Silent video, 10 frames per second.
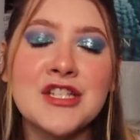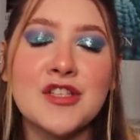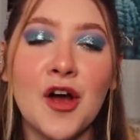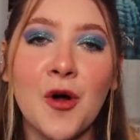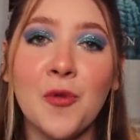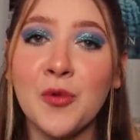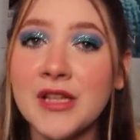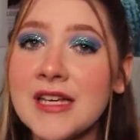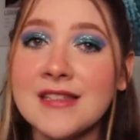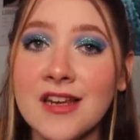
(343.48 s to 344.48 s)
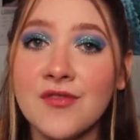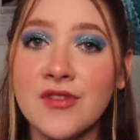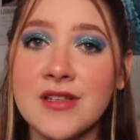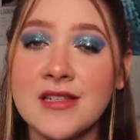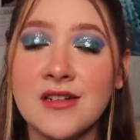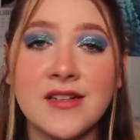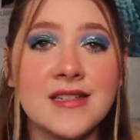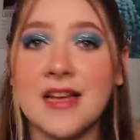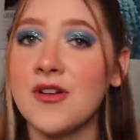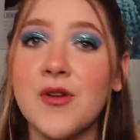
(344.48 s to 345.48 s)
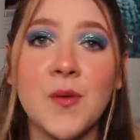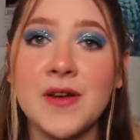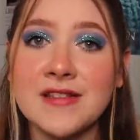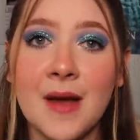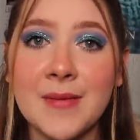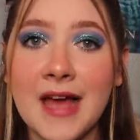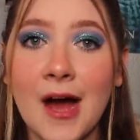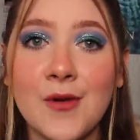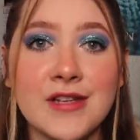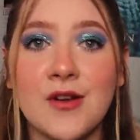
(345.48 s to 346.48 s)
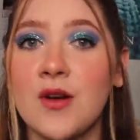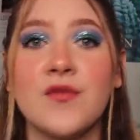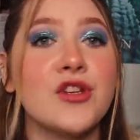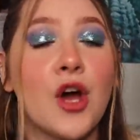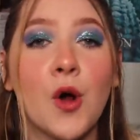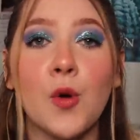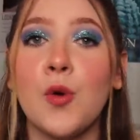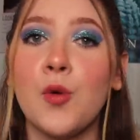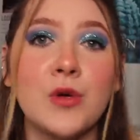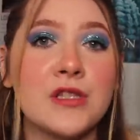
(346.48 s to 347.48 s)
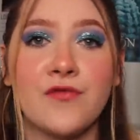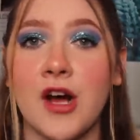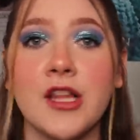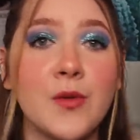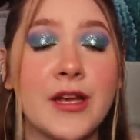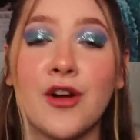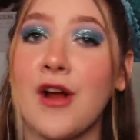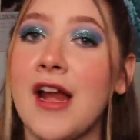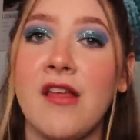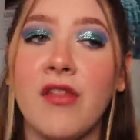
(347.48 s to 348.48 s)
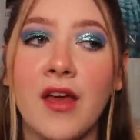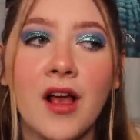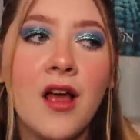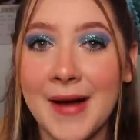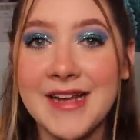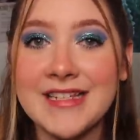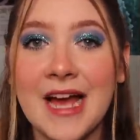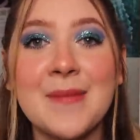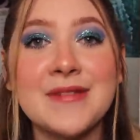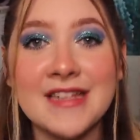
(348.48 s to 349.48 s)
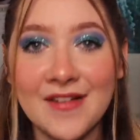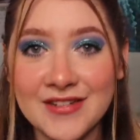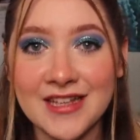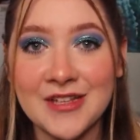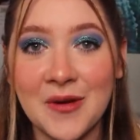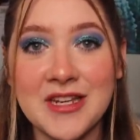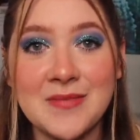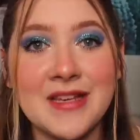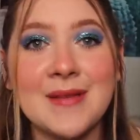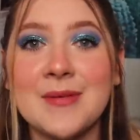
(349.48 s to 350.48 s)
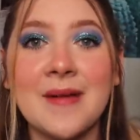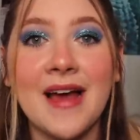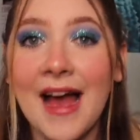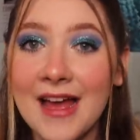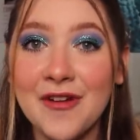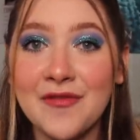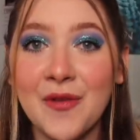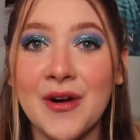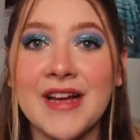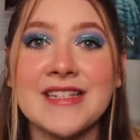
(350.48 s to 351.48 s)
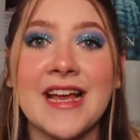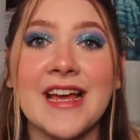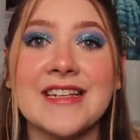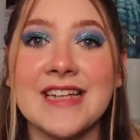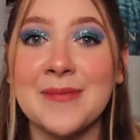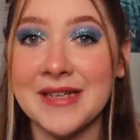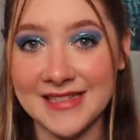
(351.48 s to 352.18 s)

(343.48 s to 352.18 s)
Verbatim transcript: So really excited for this series. I don't know when it's coming out. I don't even know who it's following or anything, but I'm definitely going to be keeping my eye out for it and I'm